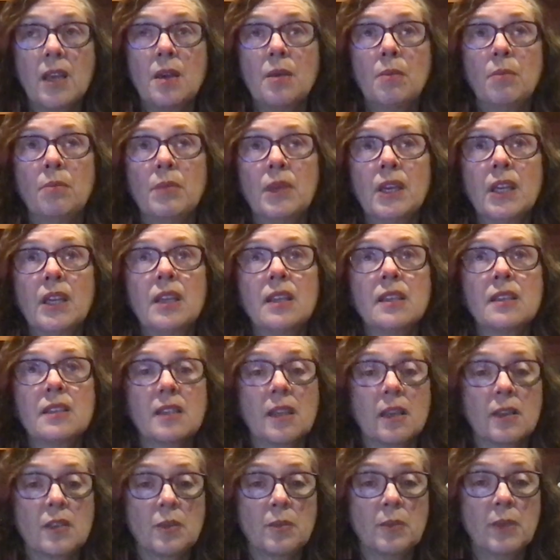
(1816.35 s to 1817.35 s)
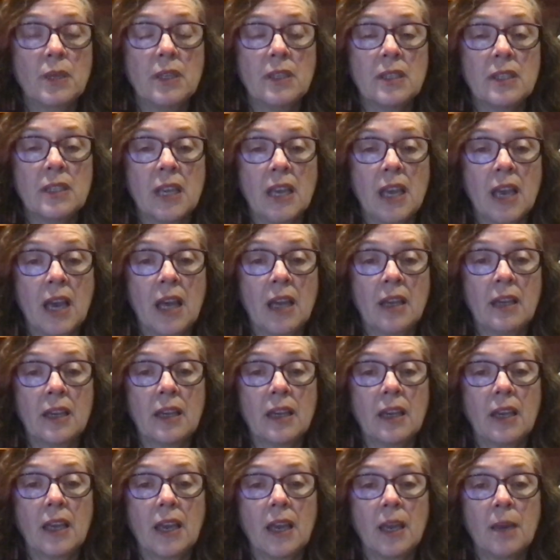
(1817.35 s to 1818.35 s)
mid assessment dan
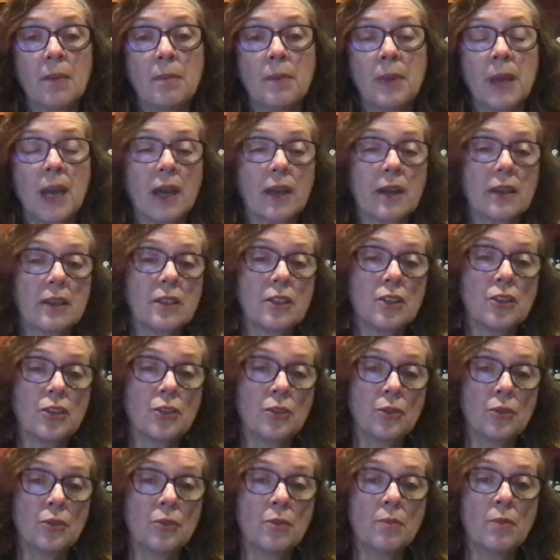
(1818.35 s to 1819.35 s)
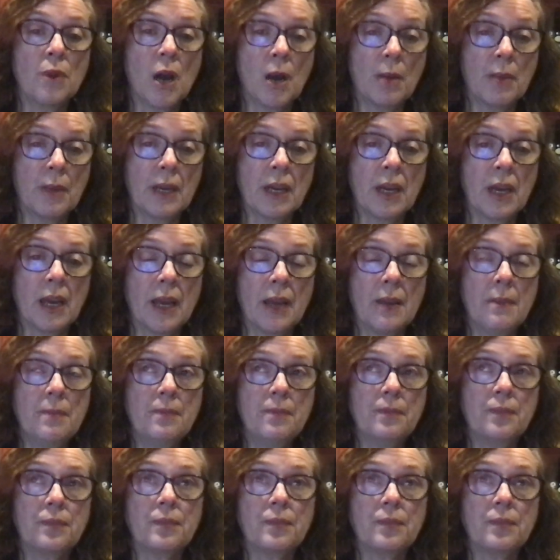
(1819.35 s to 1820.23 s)
came back to mom and i